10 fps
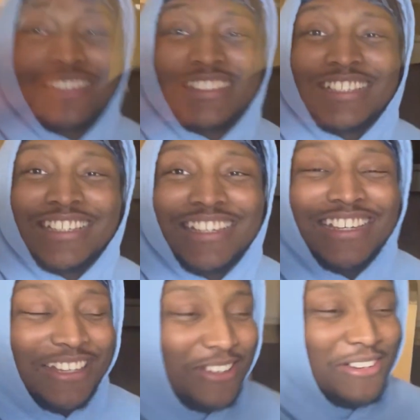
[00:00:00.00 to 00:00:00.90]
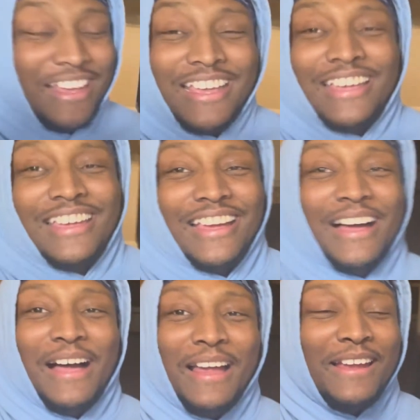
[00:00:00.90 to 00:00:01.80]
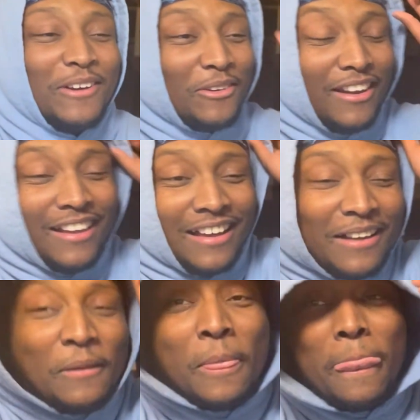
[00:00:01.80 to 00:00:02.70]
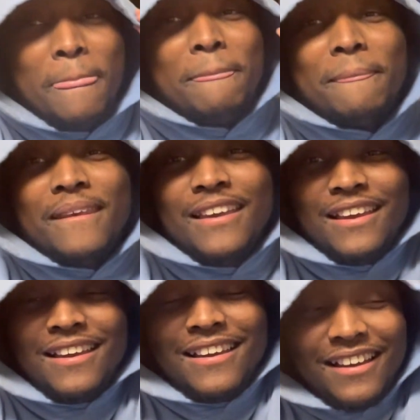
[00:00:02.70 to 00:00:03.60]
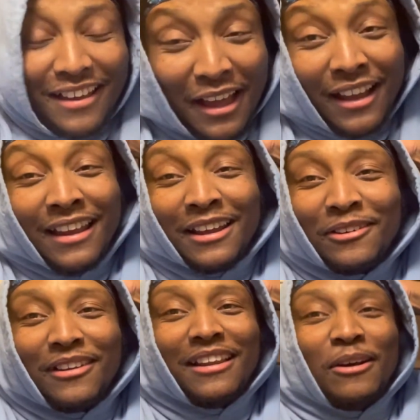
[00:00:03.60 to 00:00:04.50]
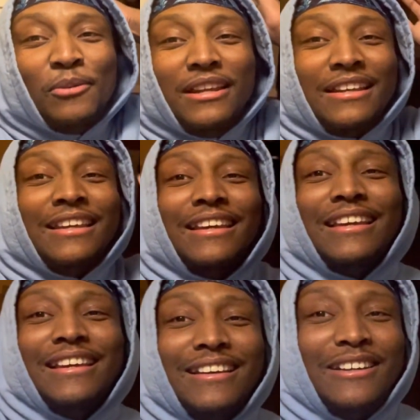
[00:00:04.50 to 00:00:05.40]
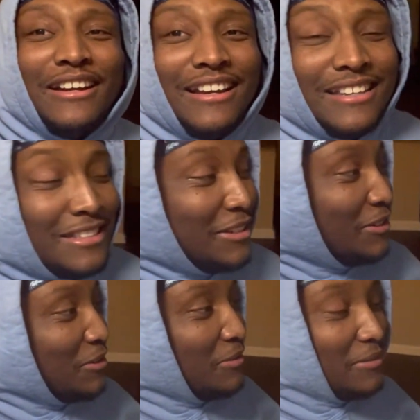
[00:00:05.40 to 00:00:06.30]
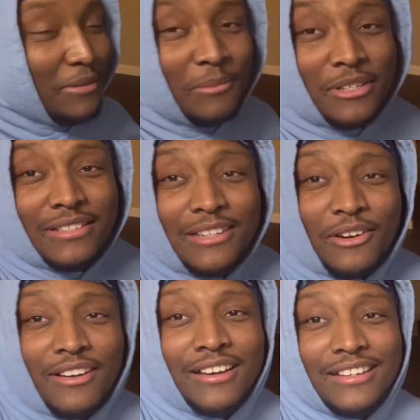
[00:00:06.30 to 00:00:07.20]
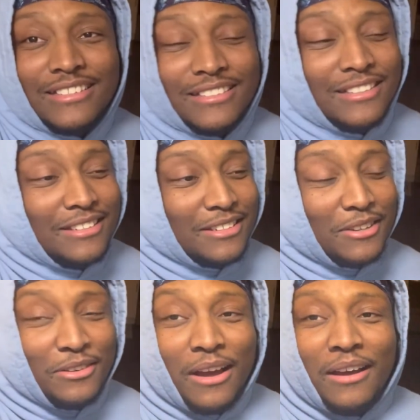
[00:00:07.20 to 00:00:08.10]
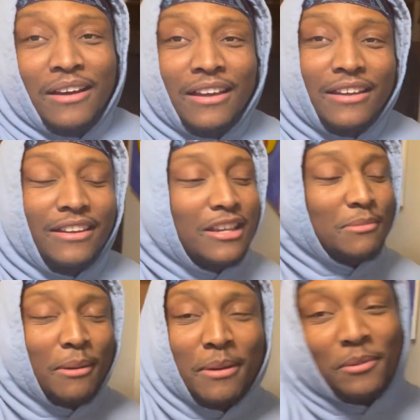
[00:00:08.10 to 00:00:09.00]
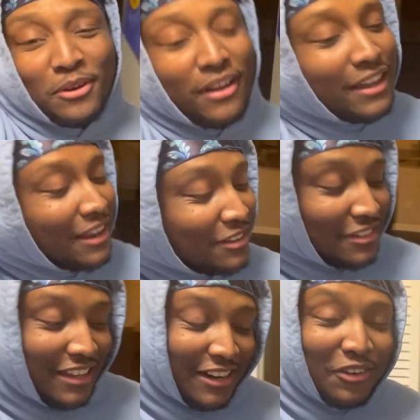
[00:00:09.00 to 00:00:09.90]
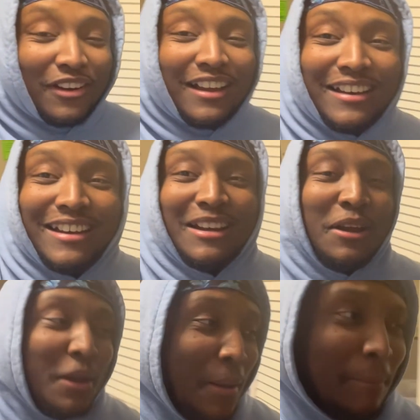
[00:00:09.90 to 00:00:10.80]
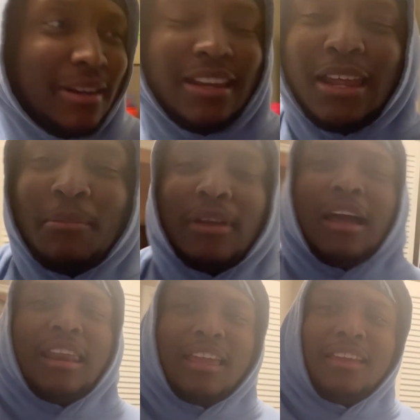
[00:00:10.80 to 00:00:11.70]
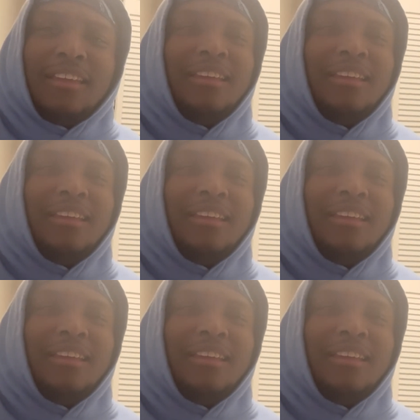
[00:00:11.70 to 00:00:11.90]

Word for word: shit, yo. Hey, I ain't gonna lie. I ain't gonna lie, we did get her ass though. I mean, she crying and shit. So, I, hey, that's my baby though. I can't just let her cry in there. But damn, like,